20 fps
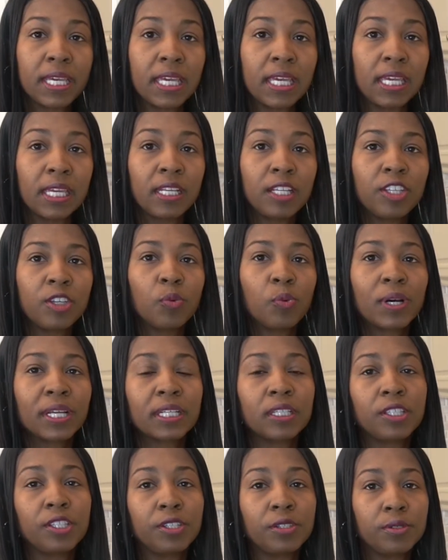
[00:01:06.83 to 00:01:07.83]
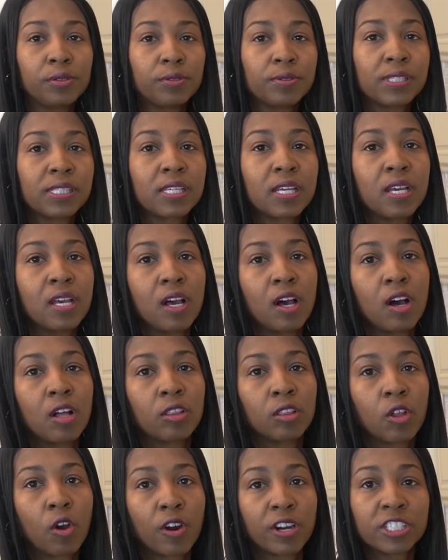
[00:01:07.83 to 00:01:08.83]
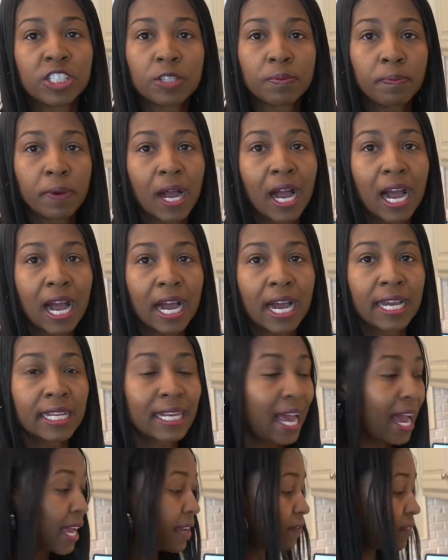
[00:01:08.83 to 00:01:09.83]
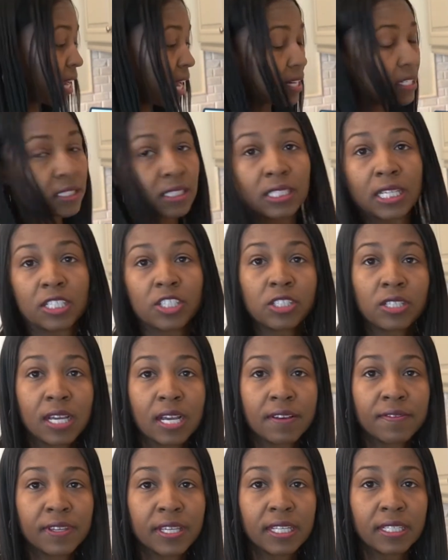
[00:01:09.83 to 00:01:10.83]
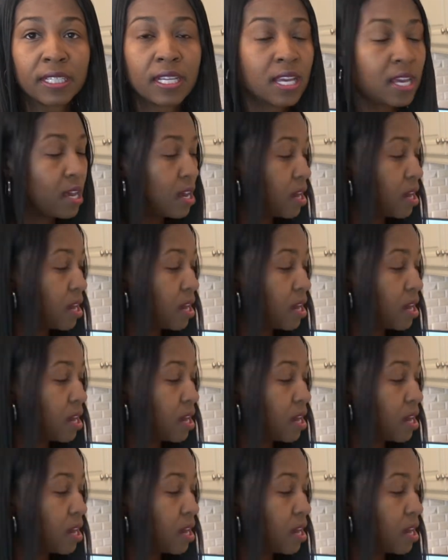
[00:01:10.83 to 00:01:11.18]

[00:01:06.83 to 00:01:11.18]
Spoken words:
heat. You want to use a large pot. I've got a Dutch oven,